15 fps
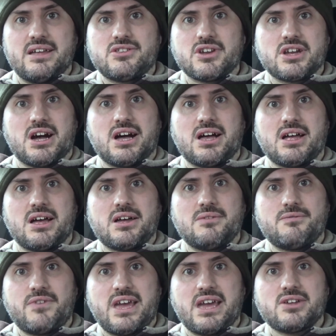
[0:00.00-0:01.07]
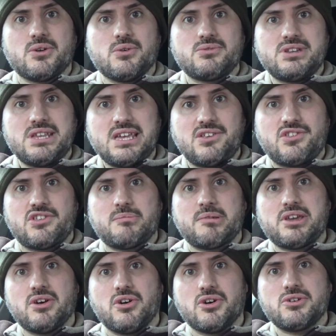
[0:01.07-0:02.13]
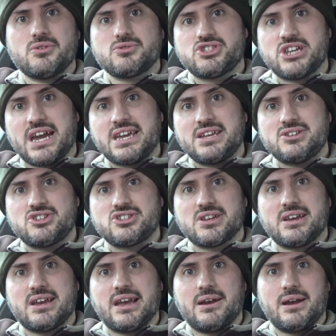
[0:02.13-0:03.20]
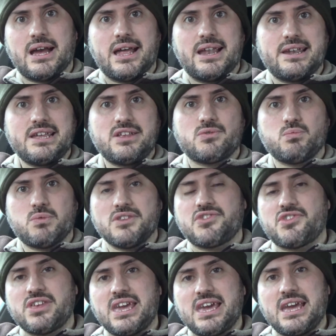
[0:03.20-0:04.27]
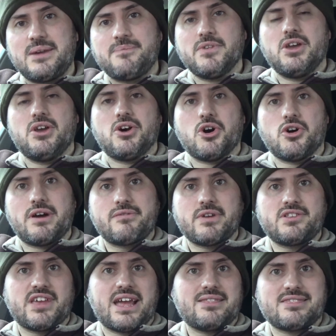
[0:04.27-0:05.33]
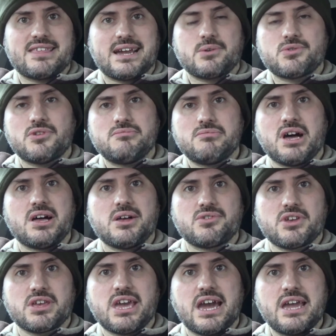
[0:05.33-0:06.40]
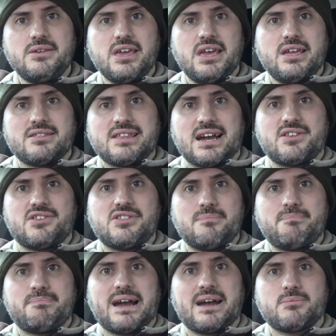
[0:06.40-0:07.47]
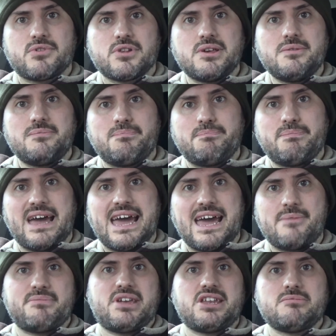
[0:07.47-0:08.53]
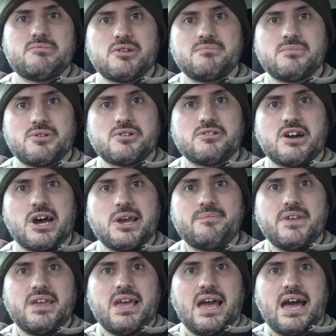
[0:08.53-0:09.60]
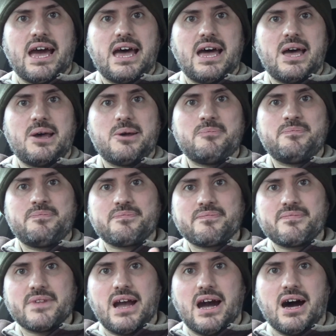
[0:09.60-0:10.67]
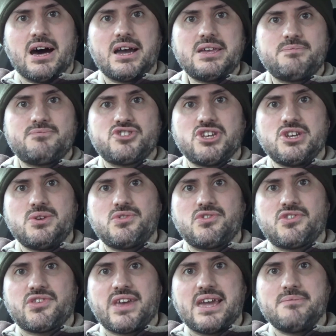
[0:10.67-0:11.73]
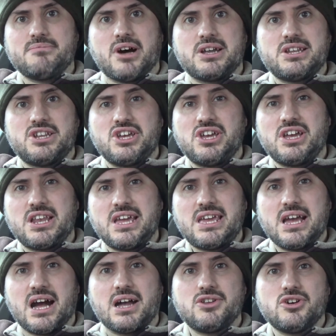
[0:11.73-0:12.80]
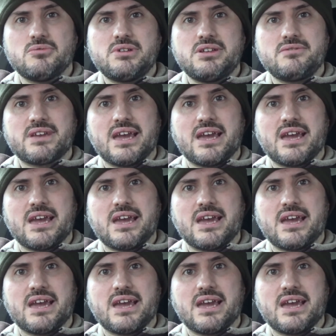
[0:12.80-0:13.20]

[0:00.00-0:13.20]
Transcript: the car vehicle needs to be oil changed at least once a year or every 10,000 miles, okay? That is the absolute bare minimum, all right? I choose to take mine in early. I normally